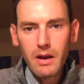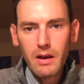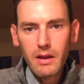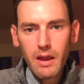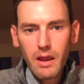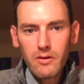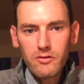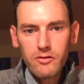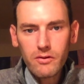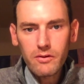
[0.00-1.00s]

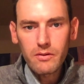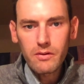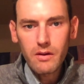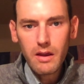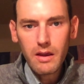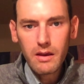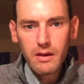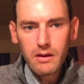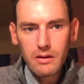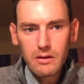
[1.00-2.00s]
angel,
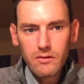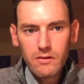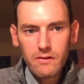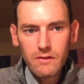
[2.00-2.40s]
and